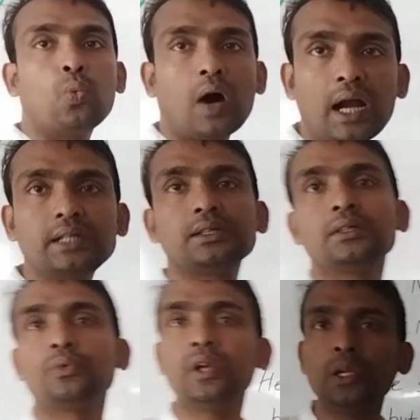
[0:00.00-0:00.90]

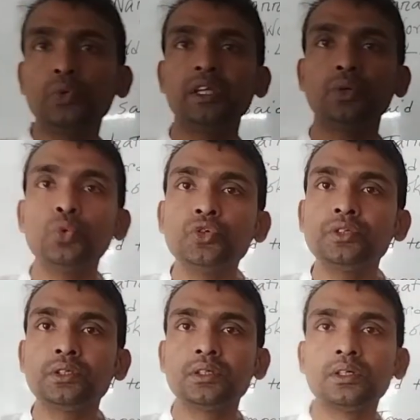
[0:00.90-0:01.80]
what will we
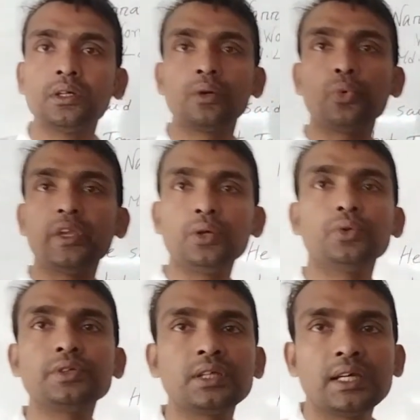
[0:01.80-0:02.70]
use? We
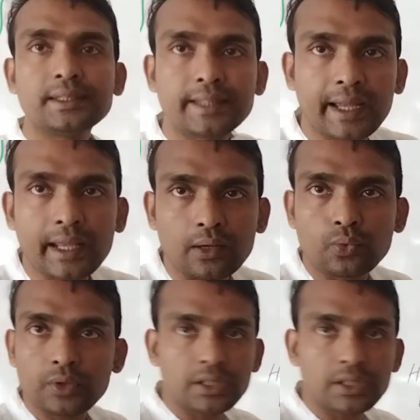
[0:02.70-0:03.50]
use then.